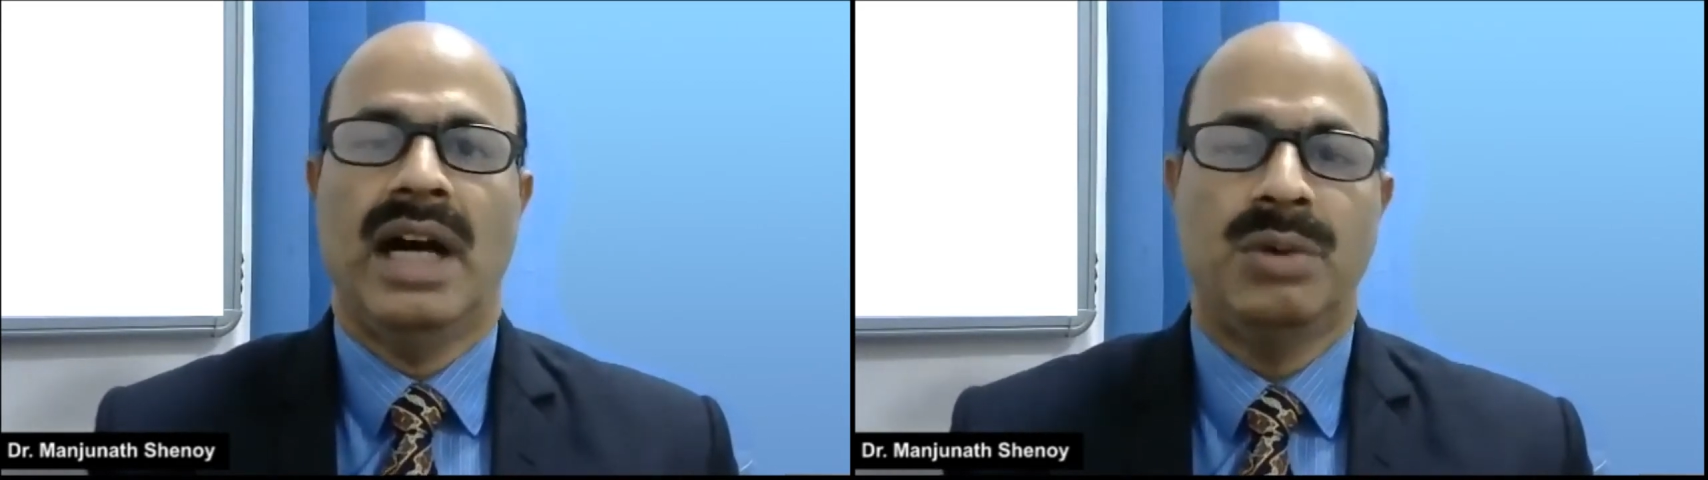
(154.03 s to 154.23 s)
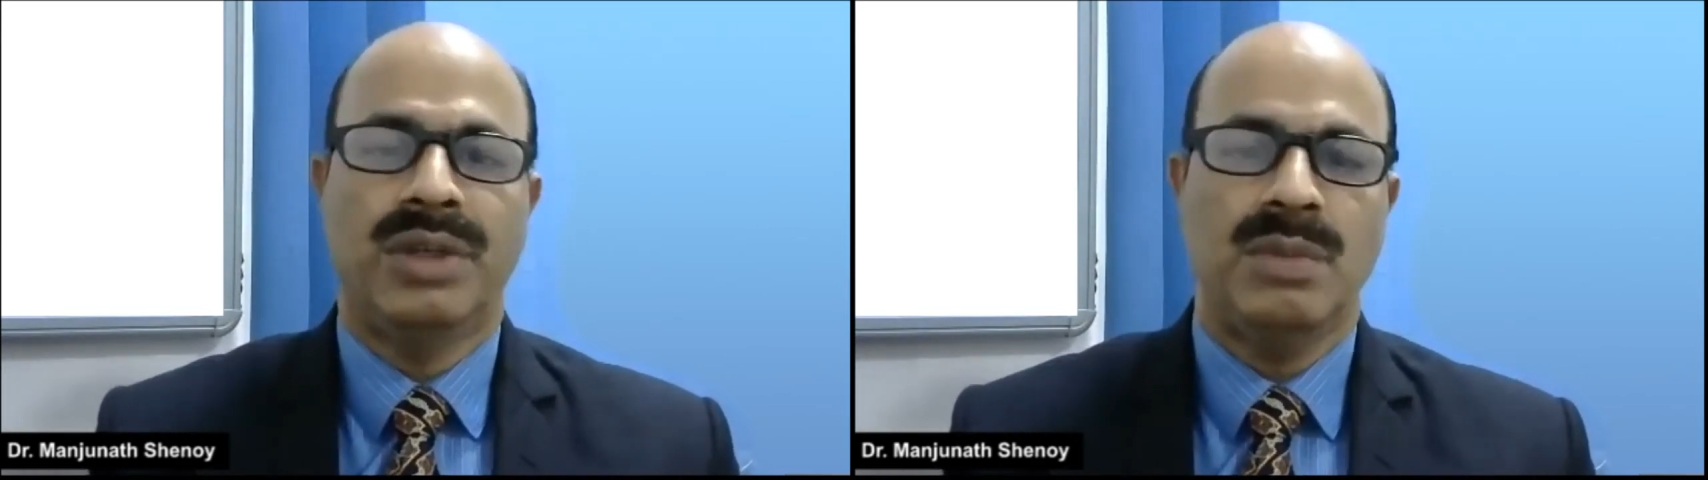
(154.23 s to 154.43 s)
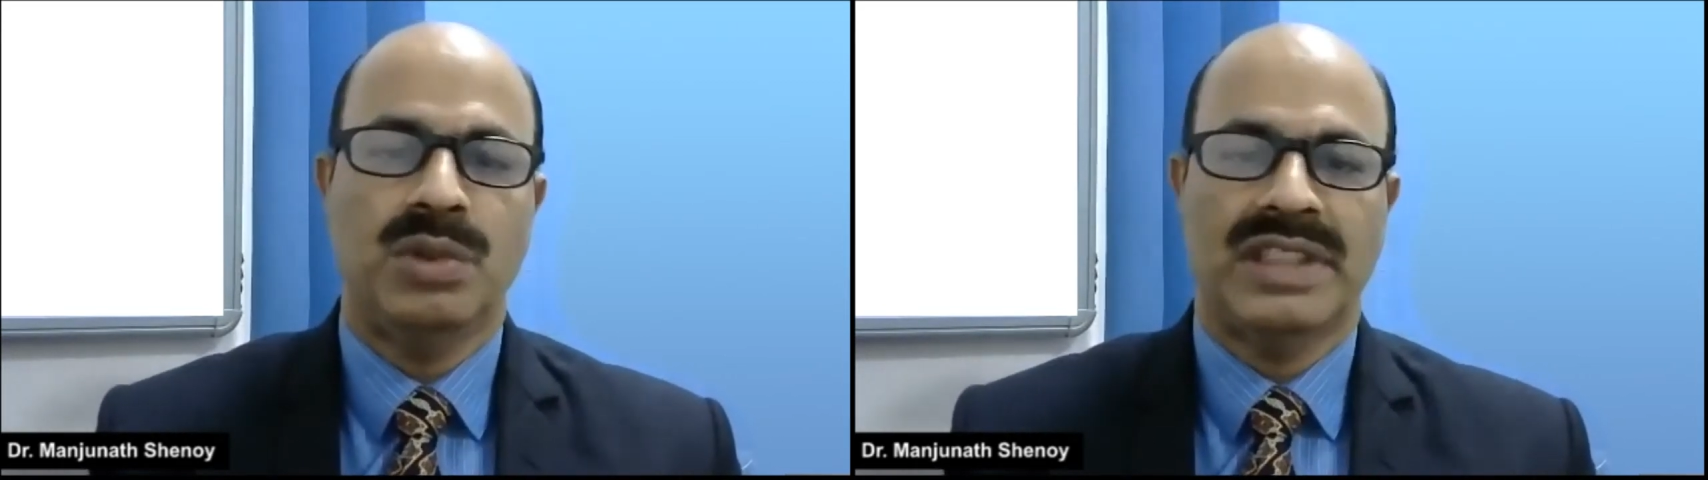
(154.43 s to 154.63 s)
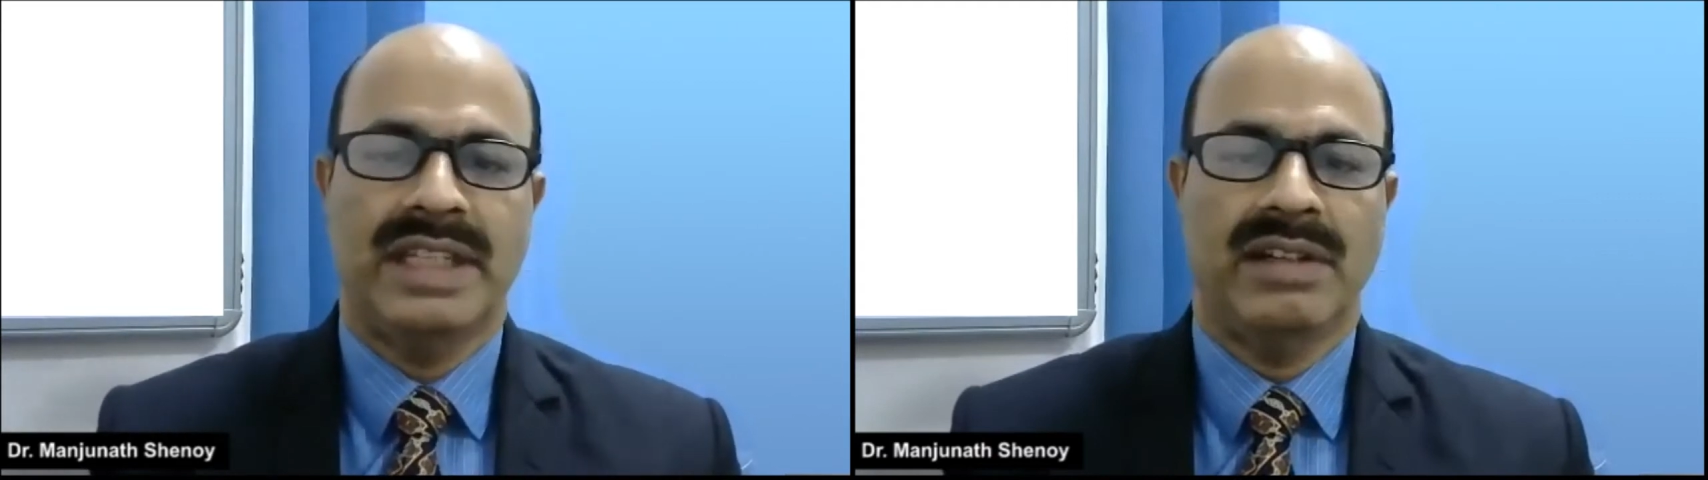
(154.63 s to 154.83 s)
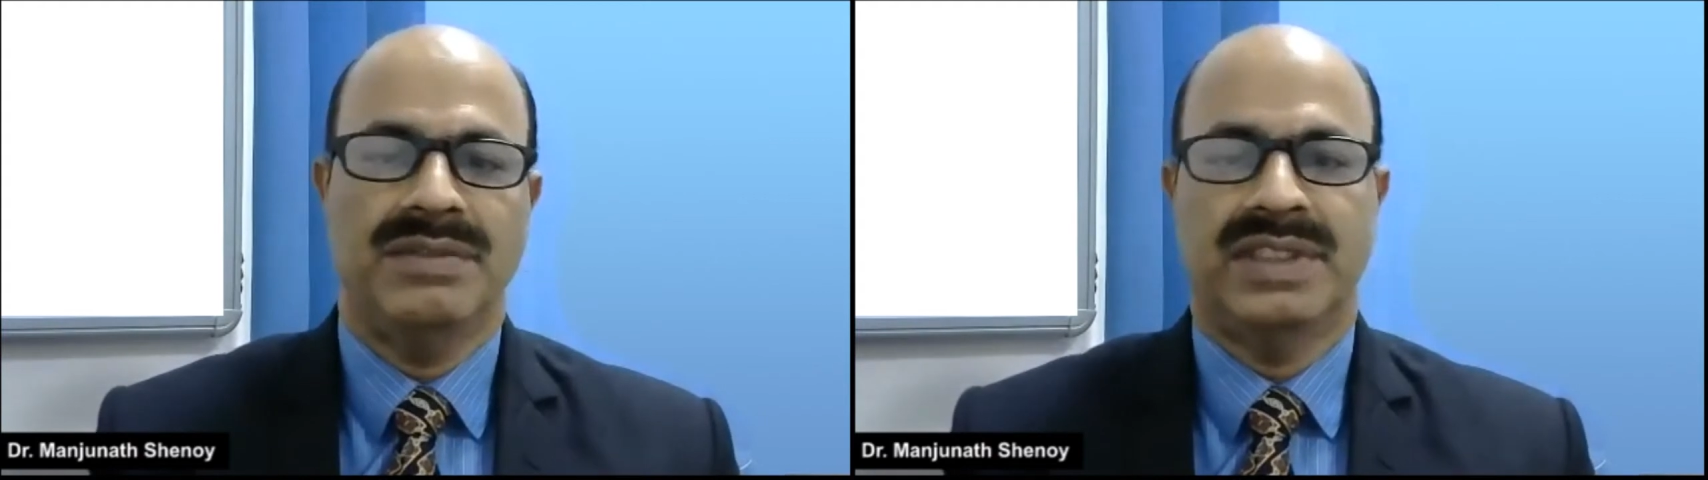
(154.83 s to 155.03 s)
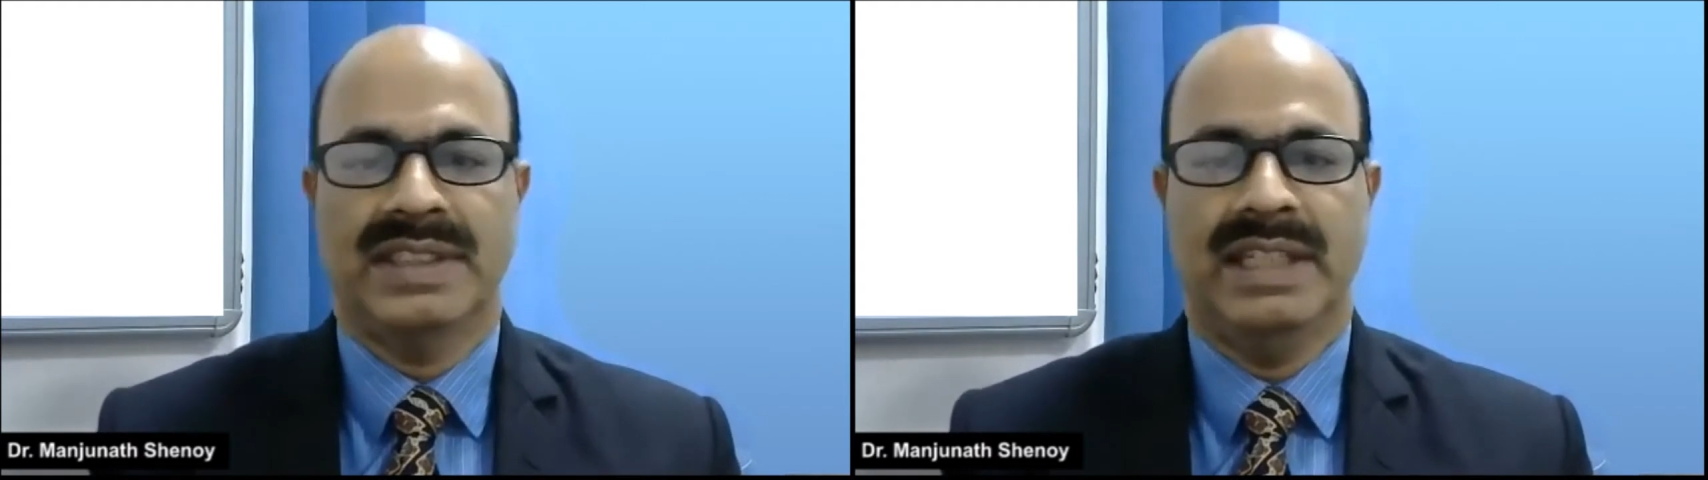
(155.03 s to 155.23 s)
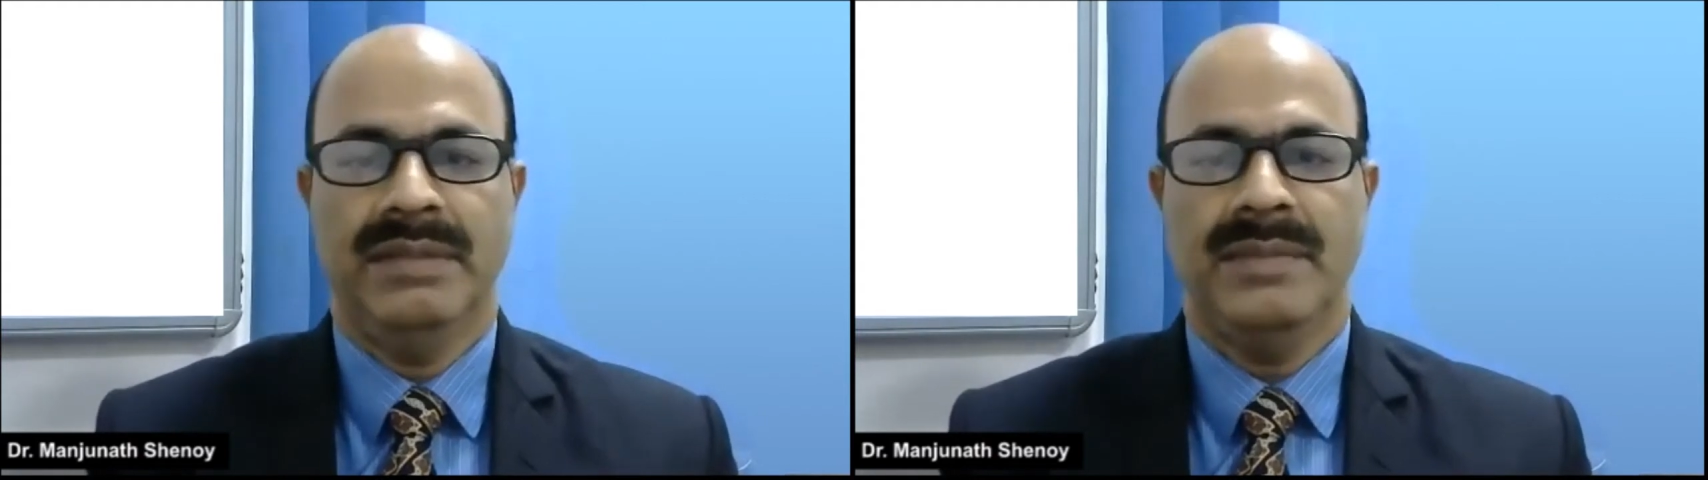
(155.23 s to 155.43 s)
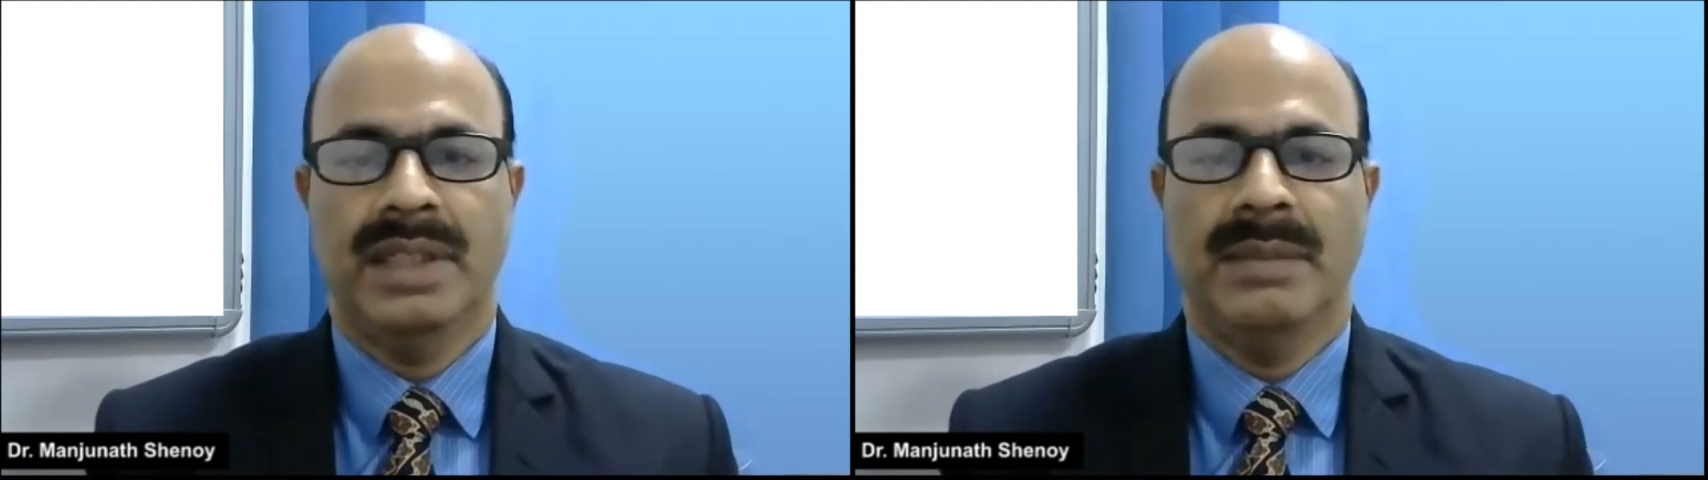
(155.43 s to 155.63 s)
outermost layer of the
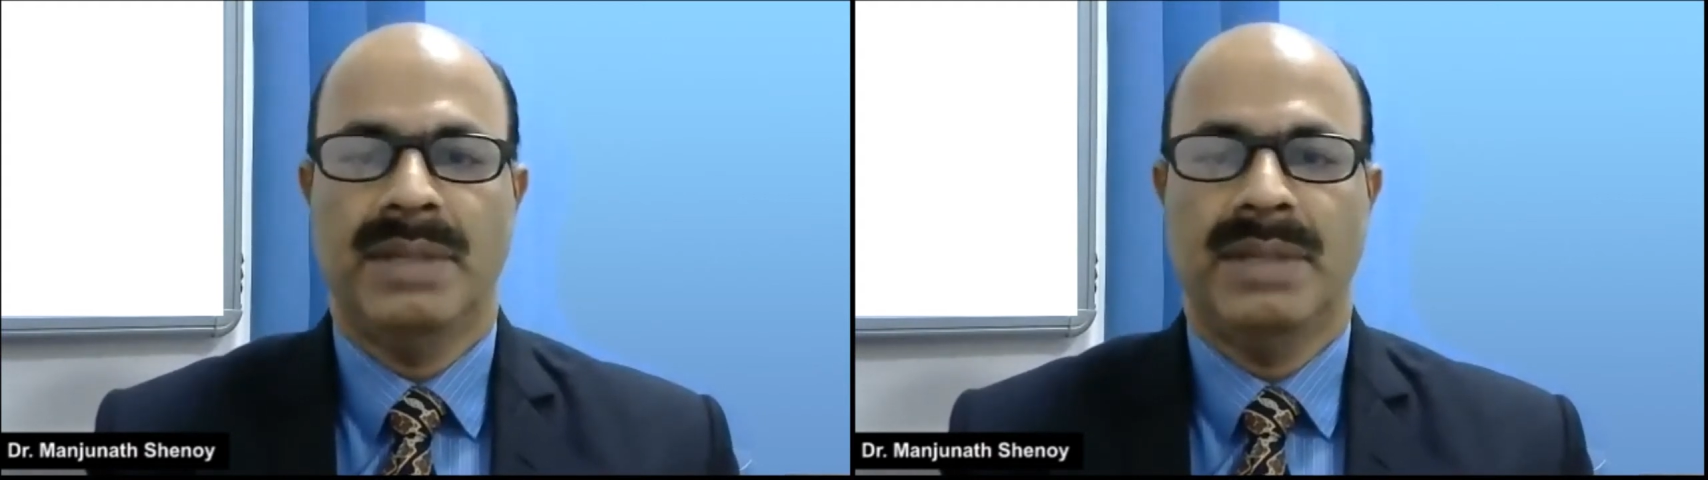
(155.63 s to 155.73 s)
skin,